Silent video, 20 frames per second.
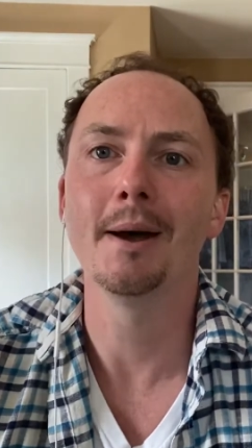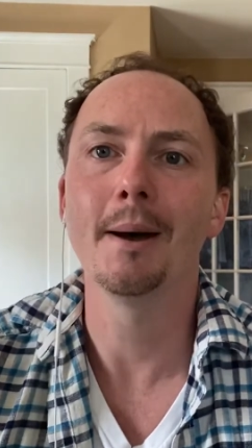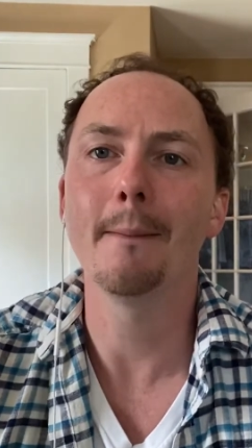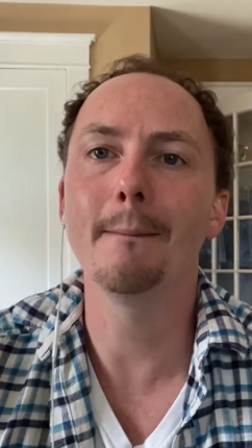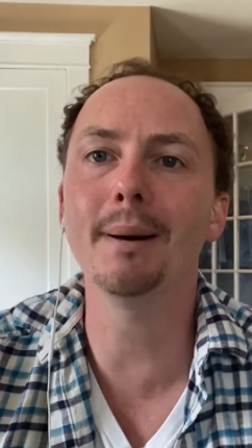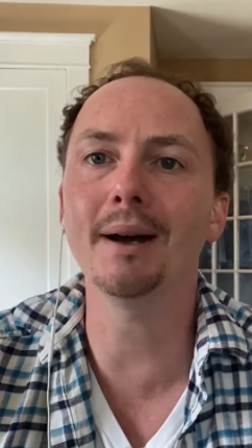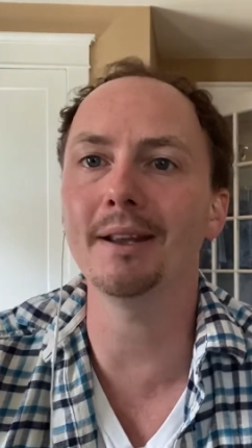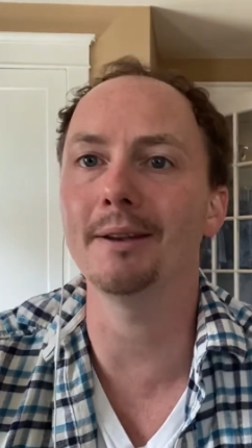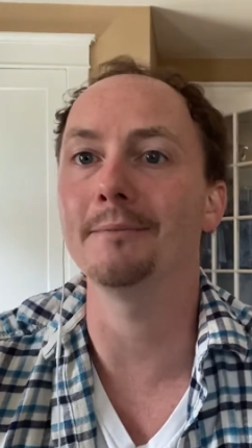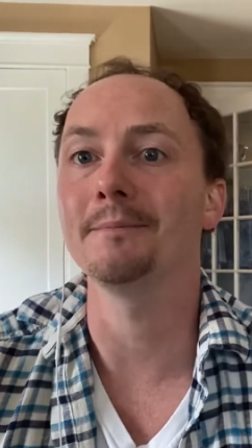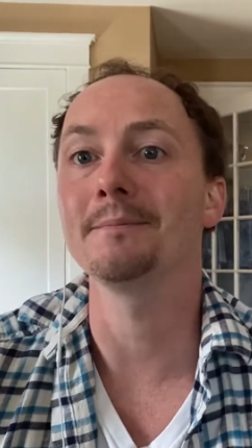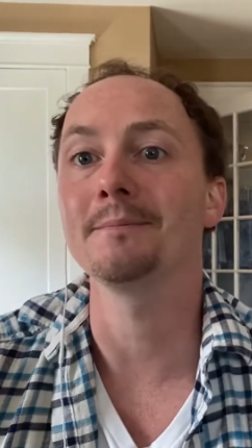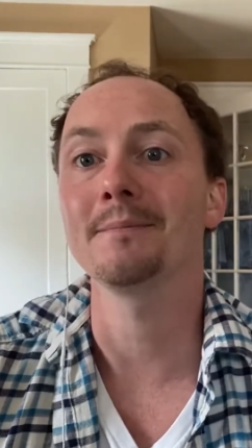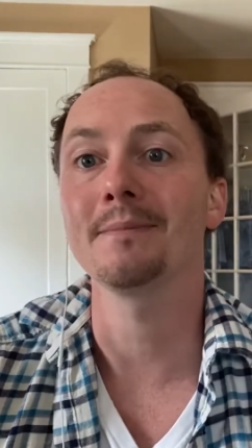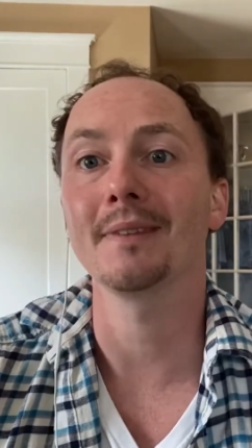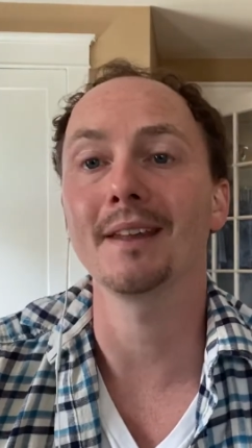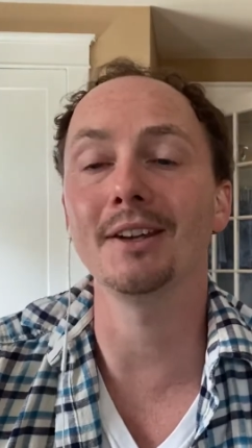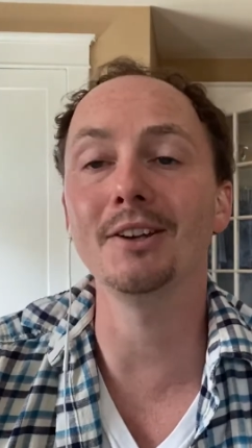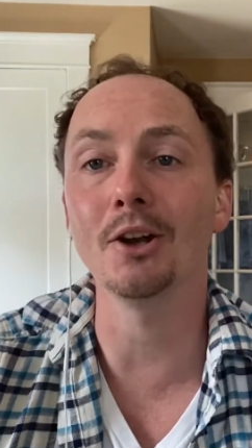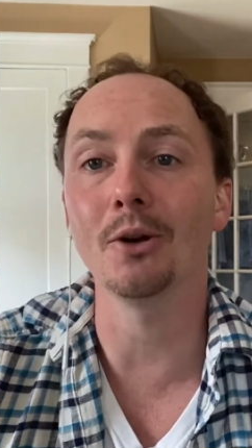But,
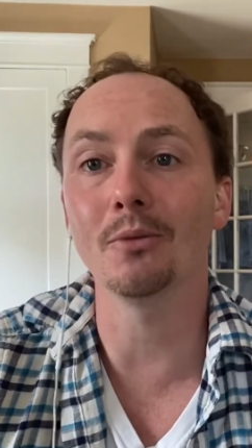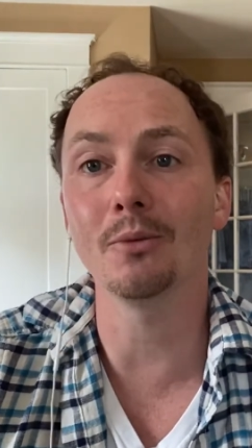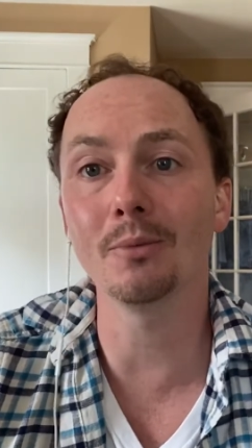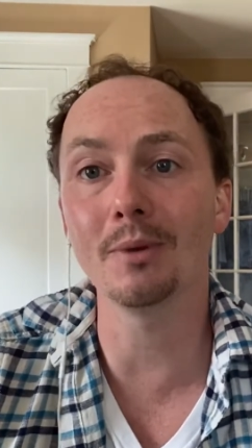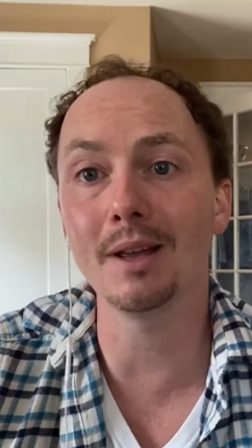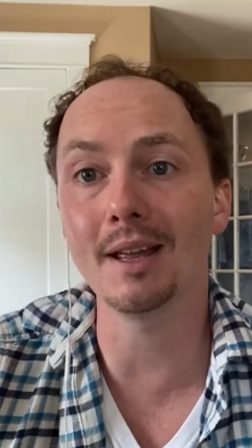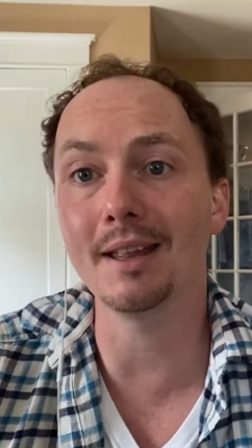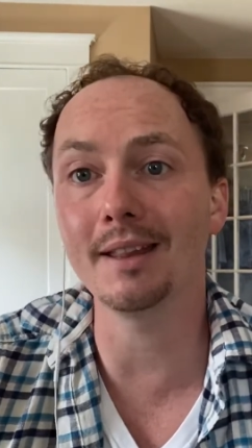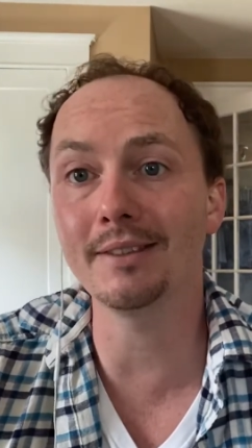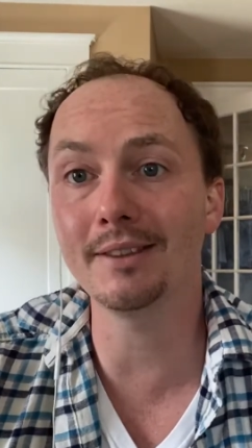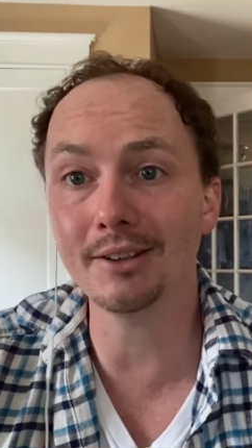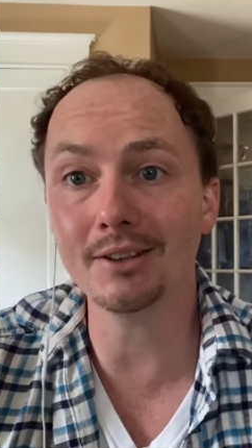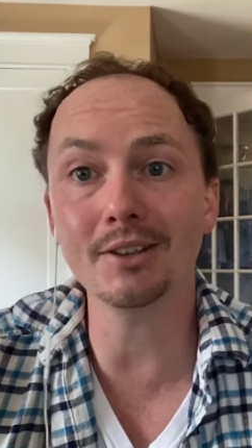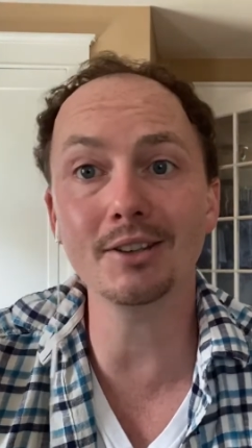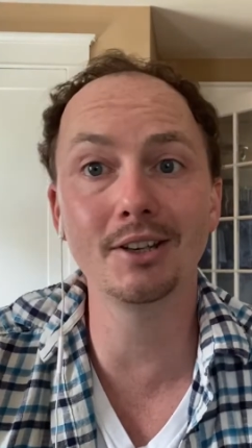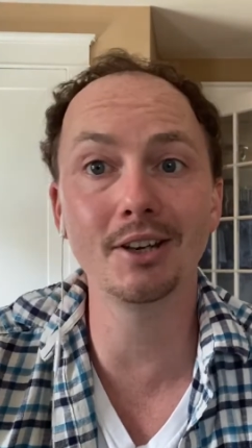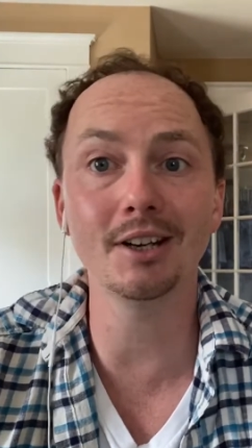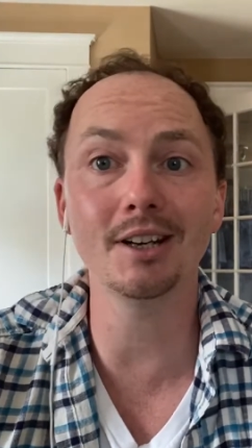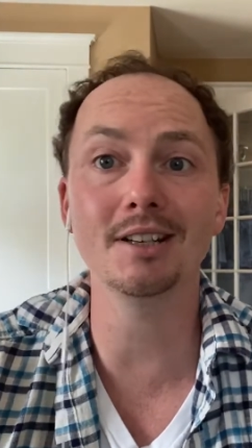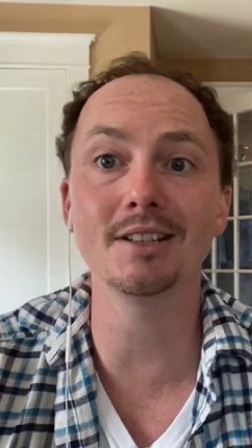you know, they're
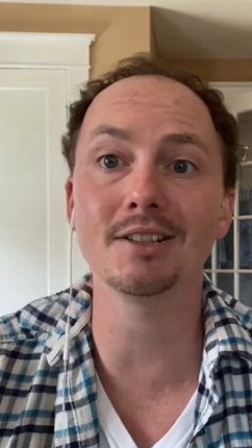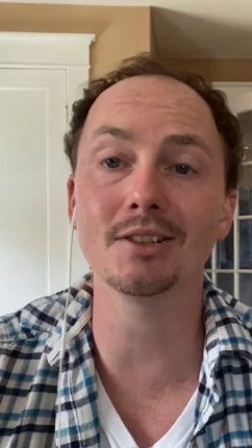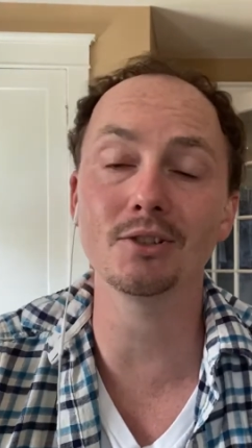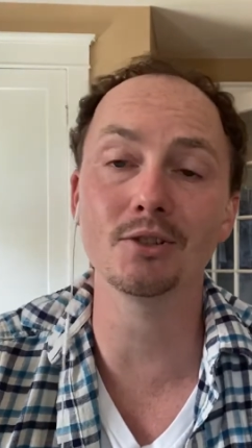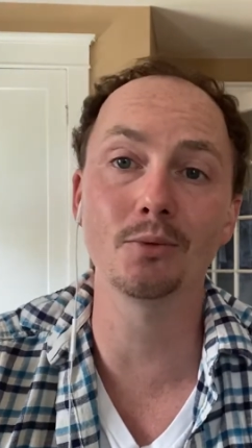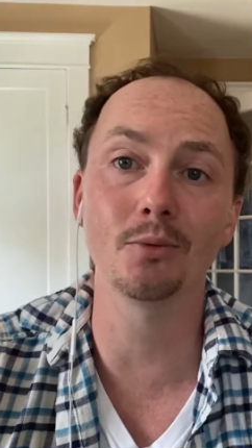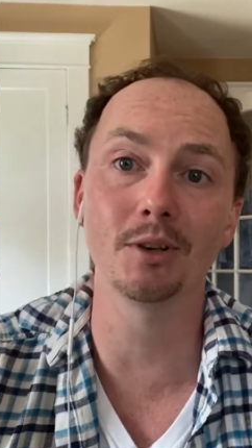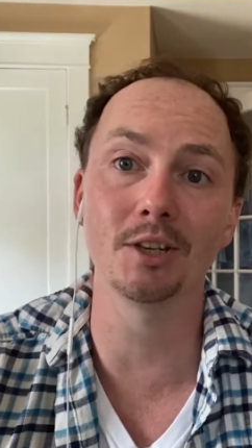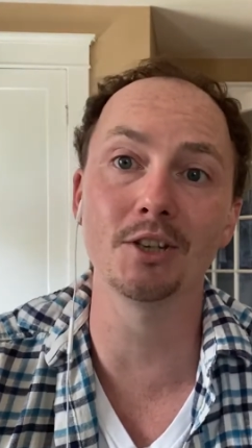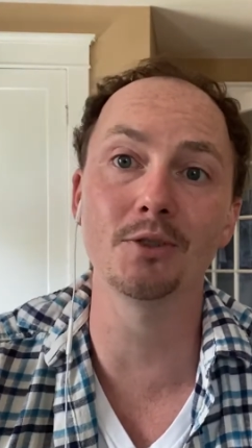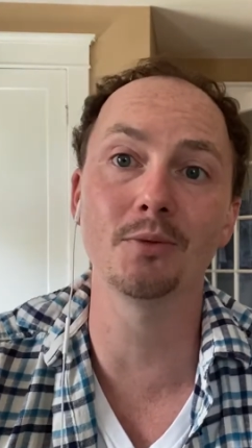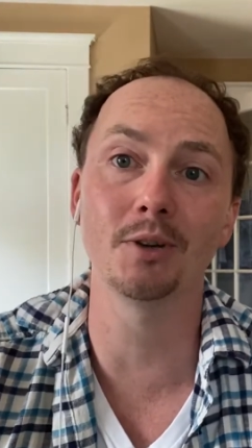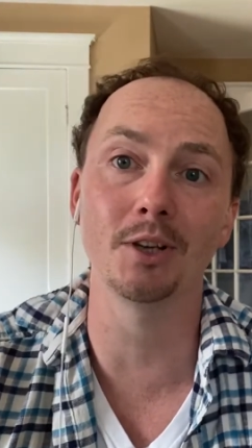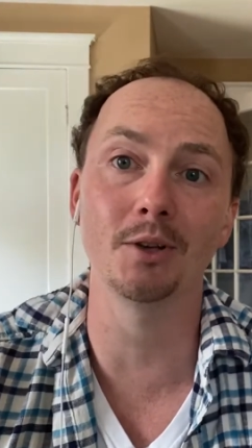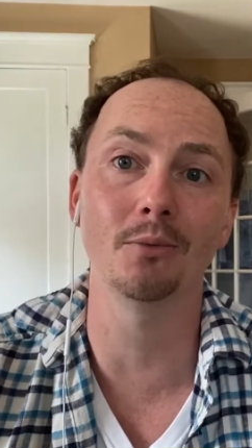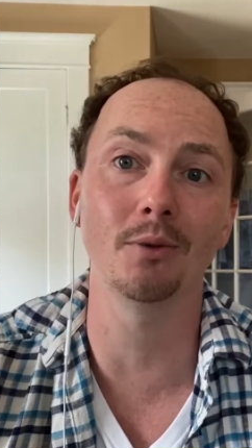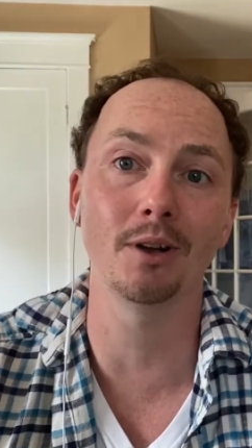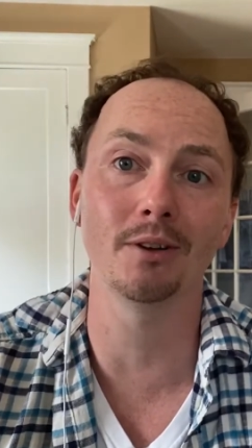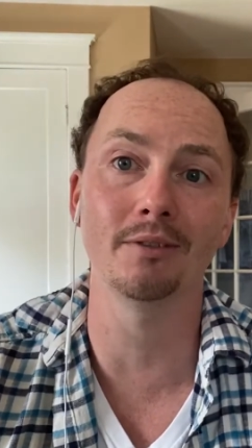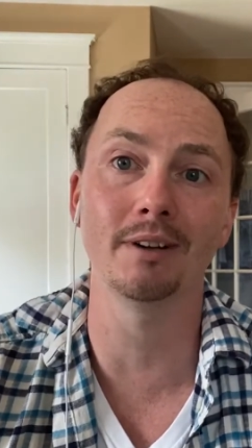good until
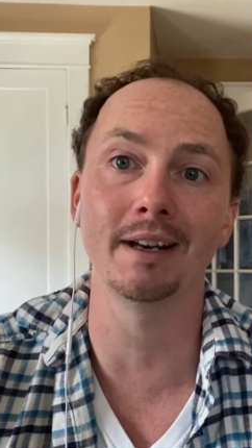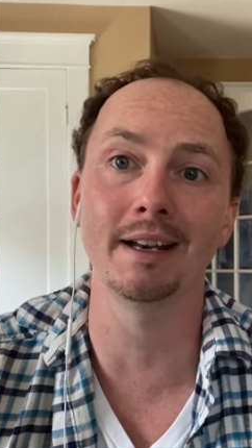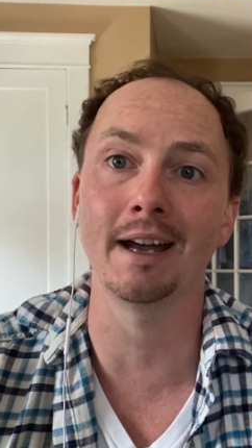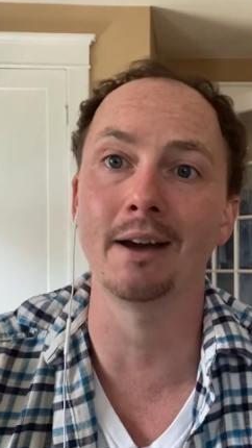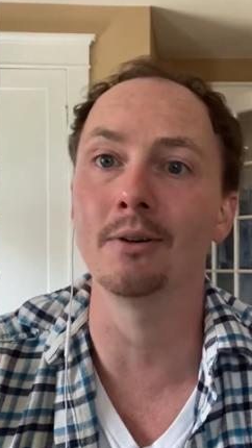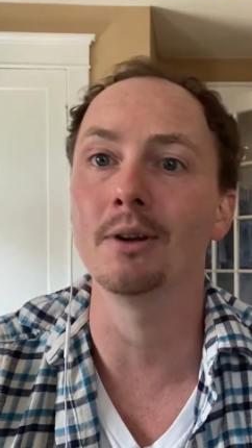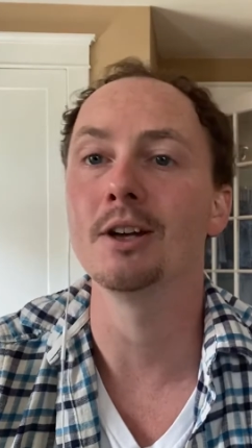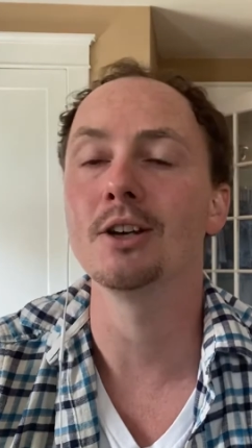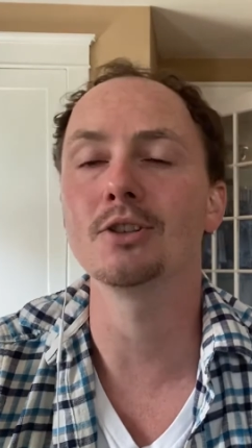2021 right now.